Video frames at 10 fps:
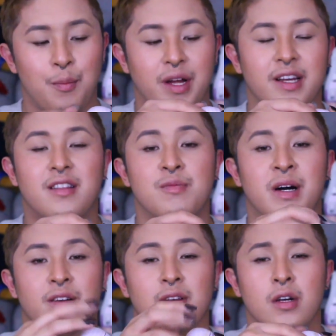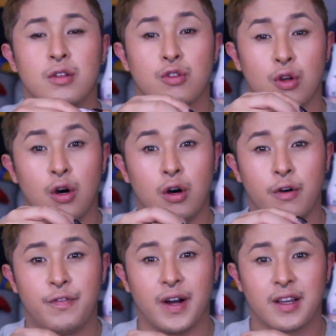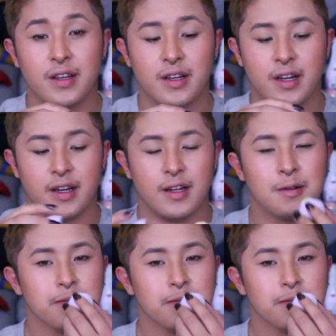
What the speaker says: but it smells so fucking good.